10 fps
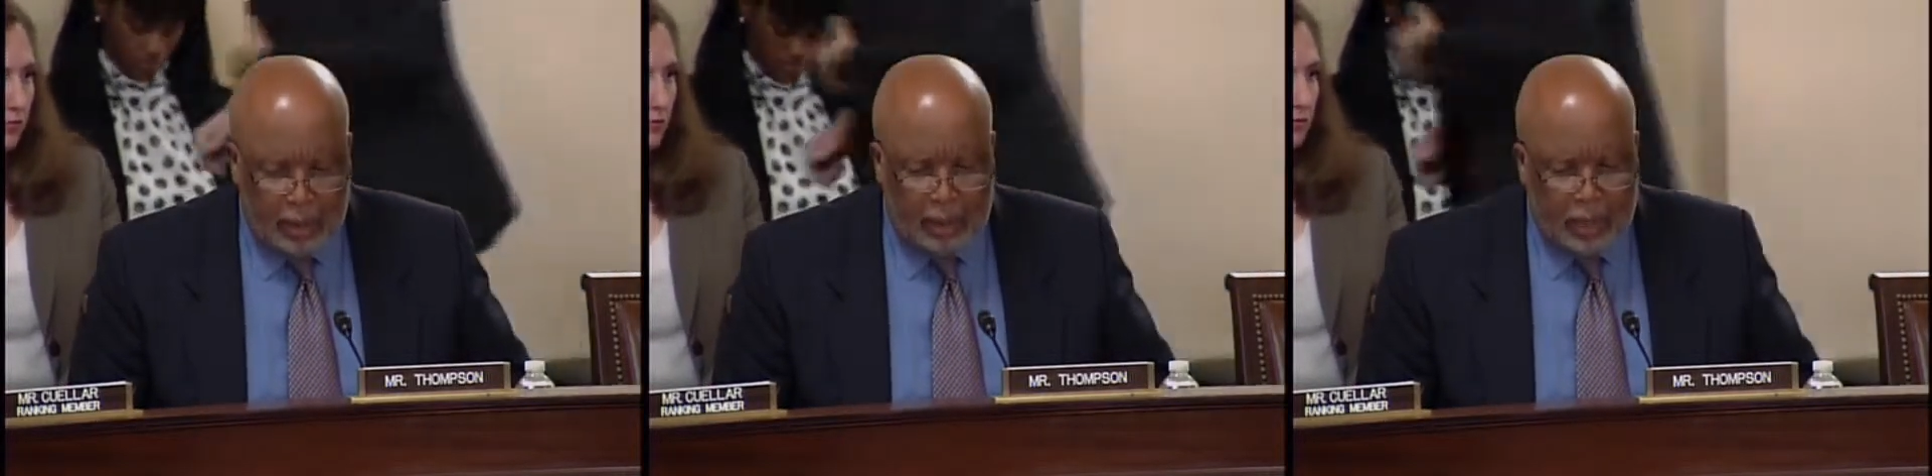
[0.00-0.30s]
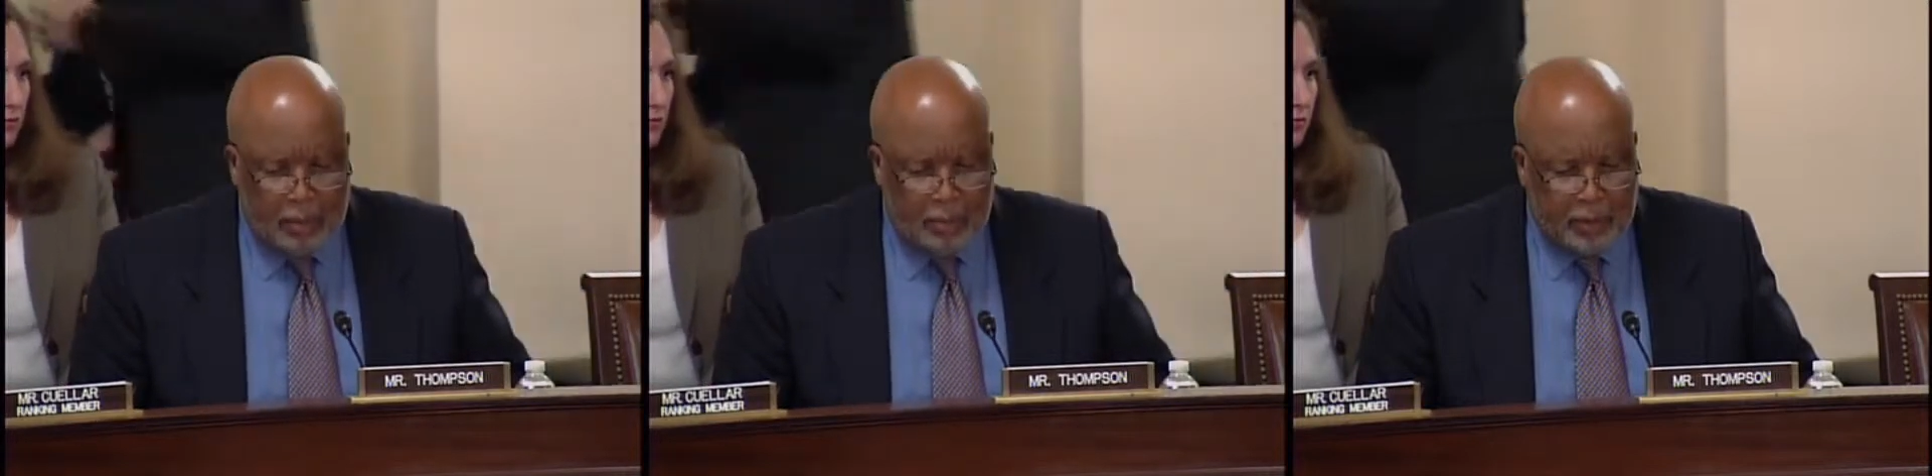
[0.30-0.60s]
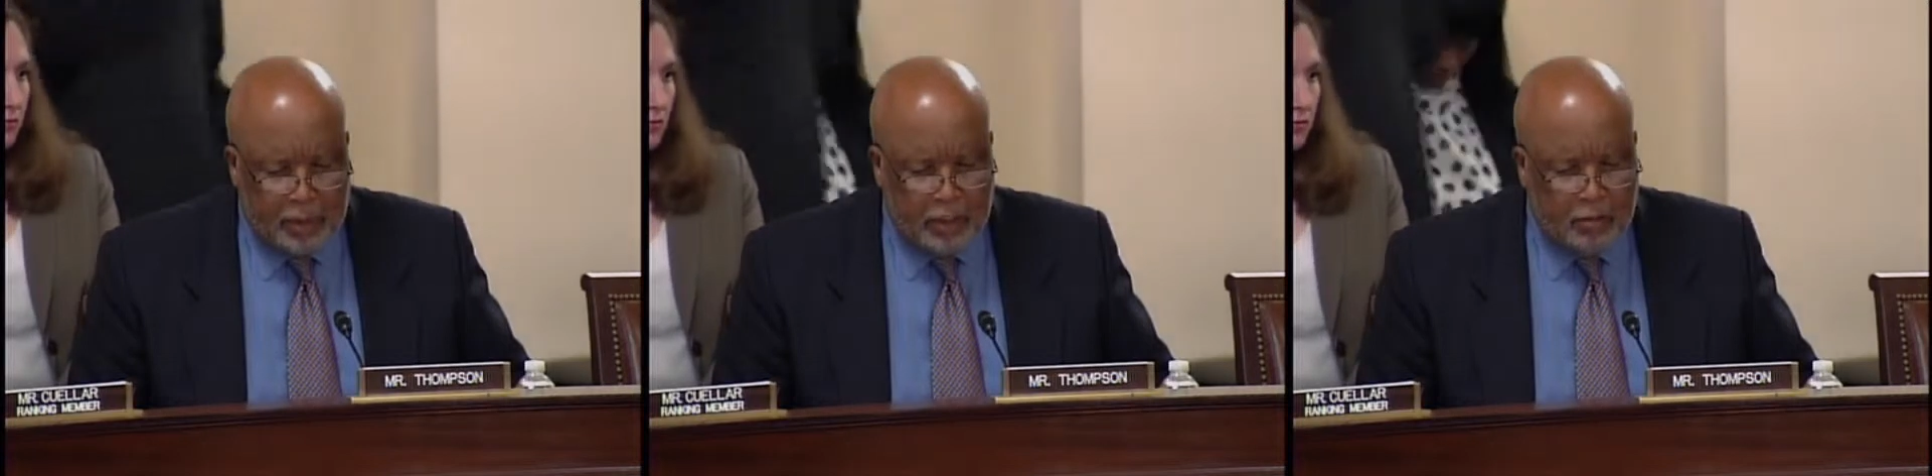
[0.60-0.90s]

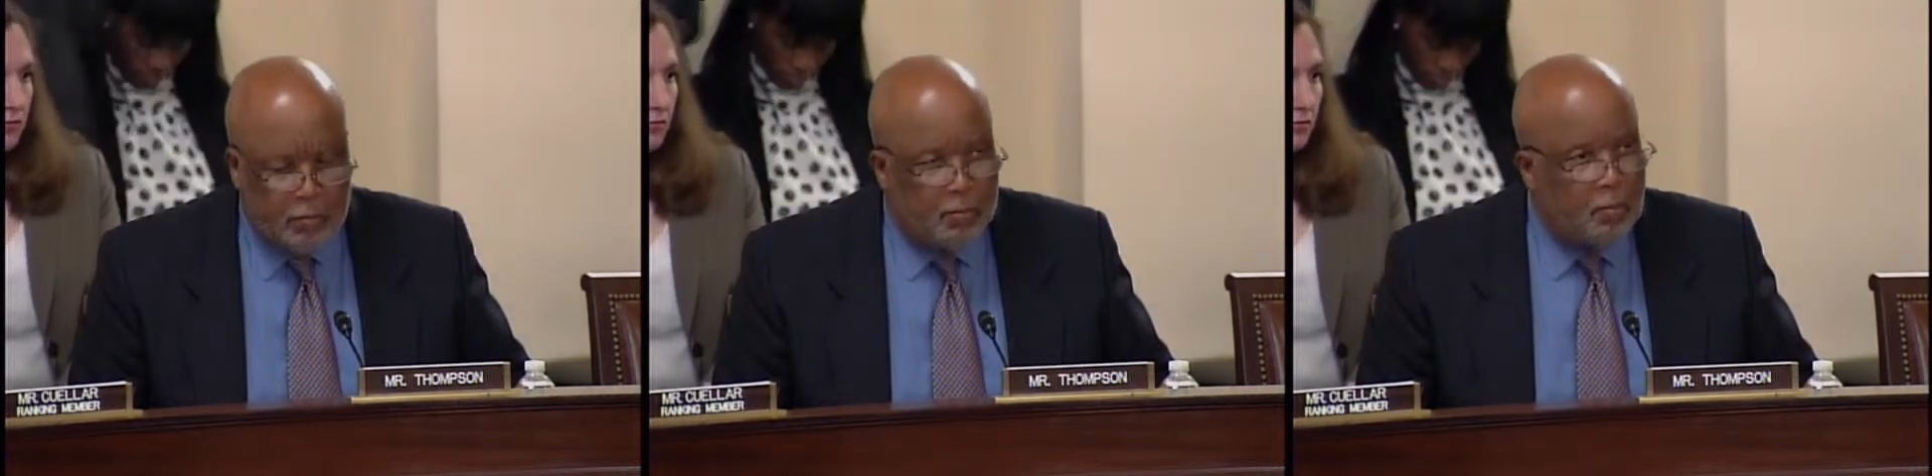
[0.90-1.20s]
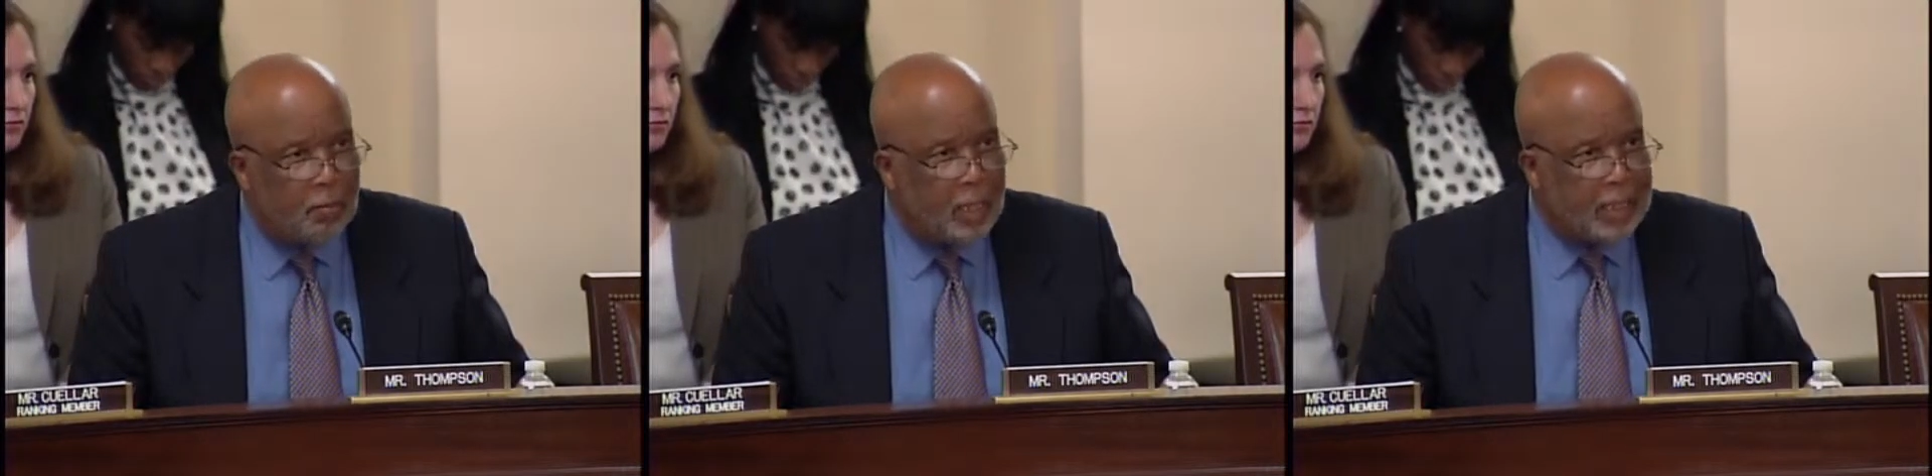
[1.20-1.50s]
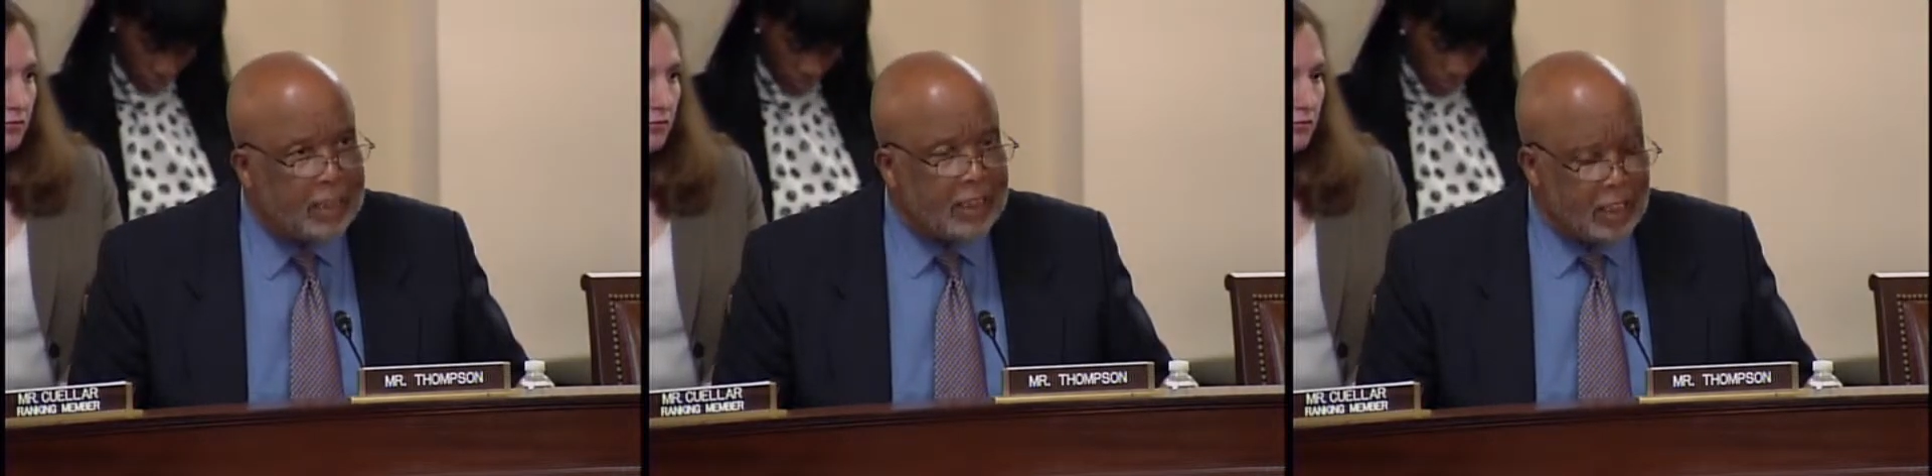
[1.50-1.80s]
comprehensive
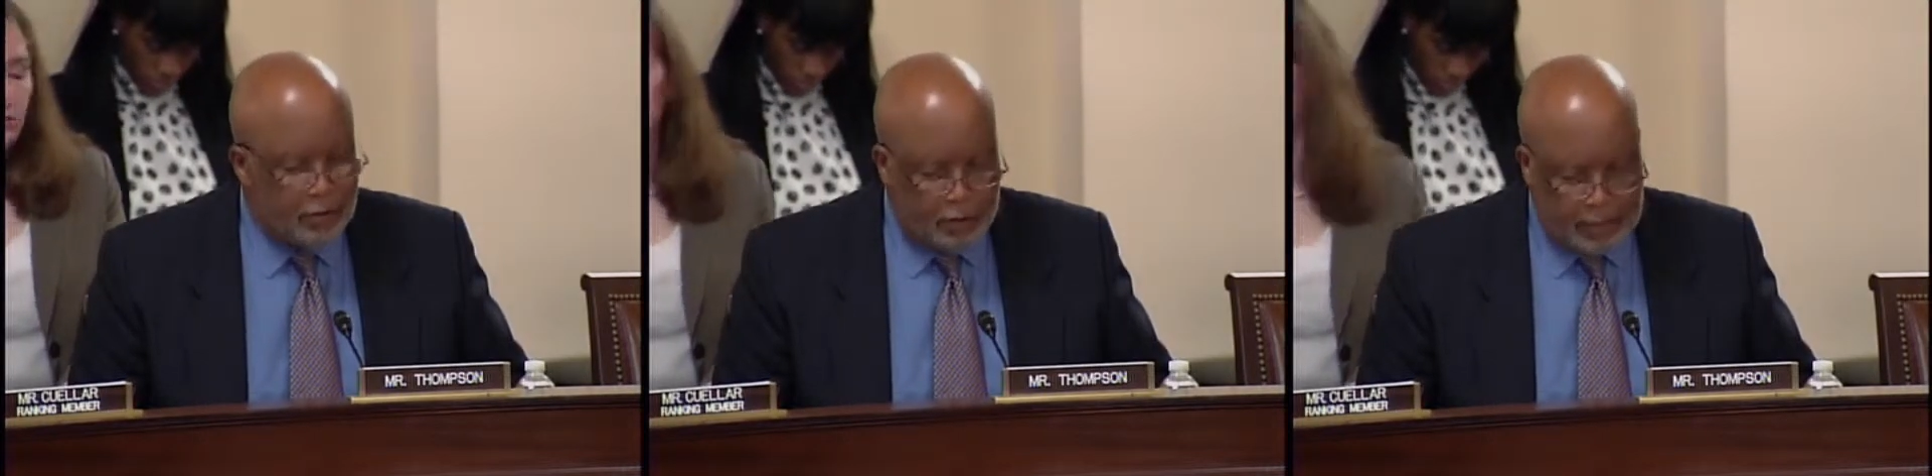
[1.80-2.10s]
process for